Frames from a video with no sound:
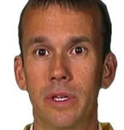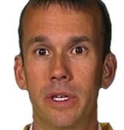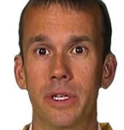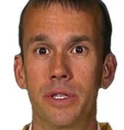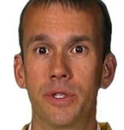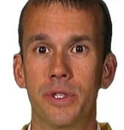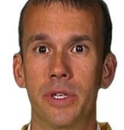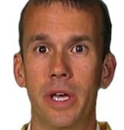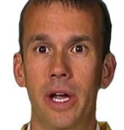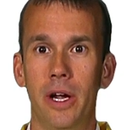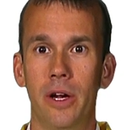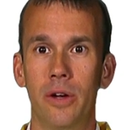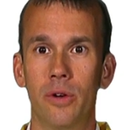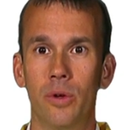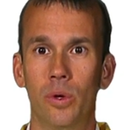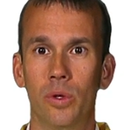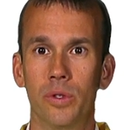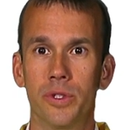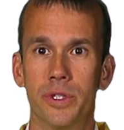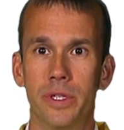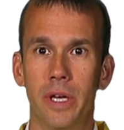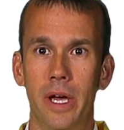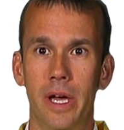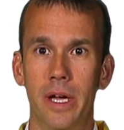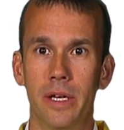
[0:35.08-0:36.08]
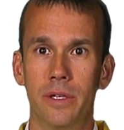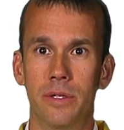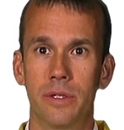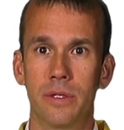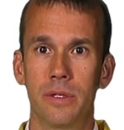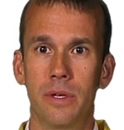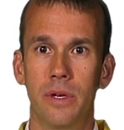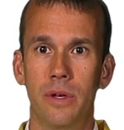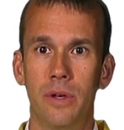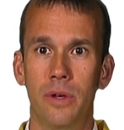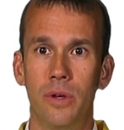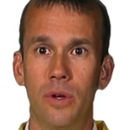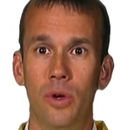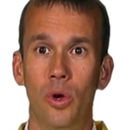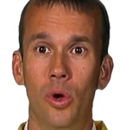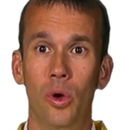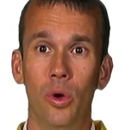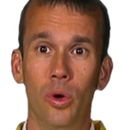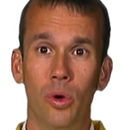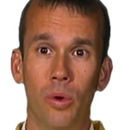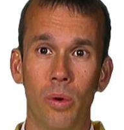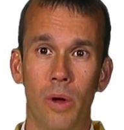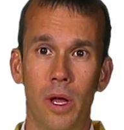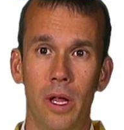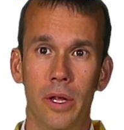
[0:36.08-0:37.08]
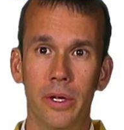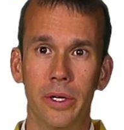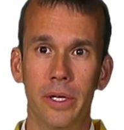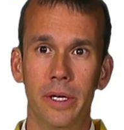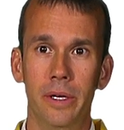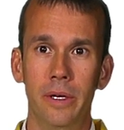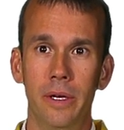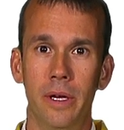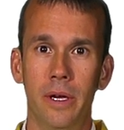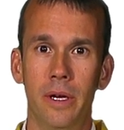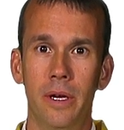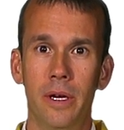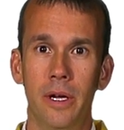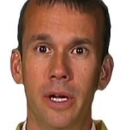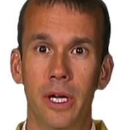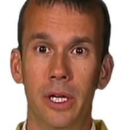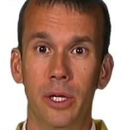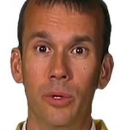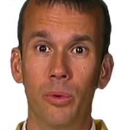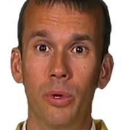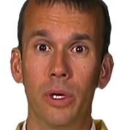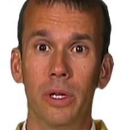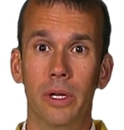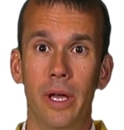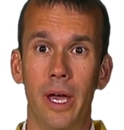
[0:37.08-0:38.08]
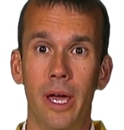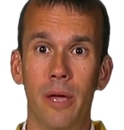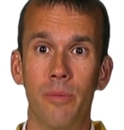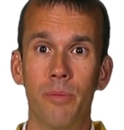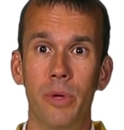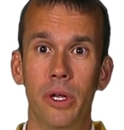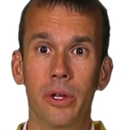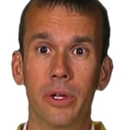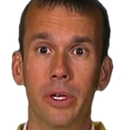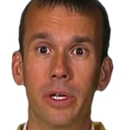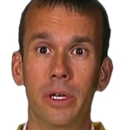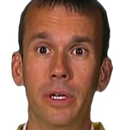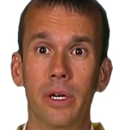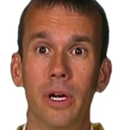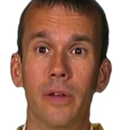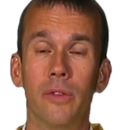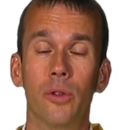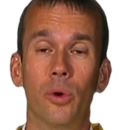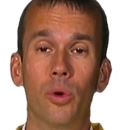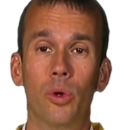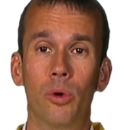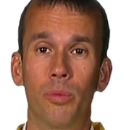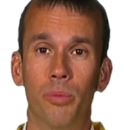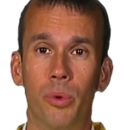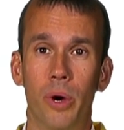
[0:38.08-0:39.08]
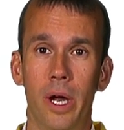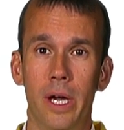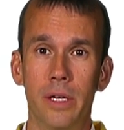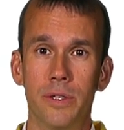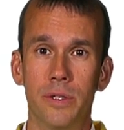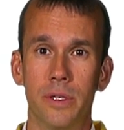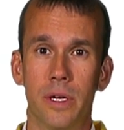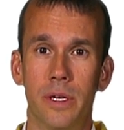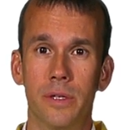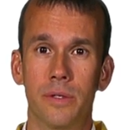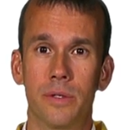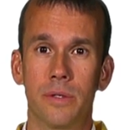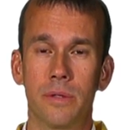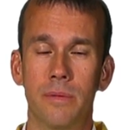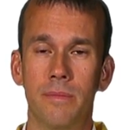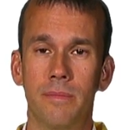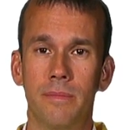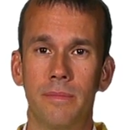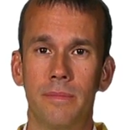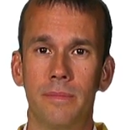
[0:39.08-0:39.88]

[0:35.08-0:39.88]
the desired hole size, hole quality, and the reliability of the hole process.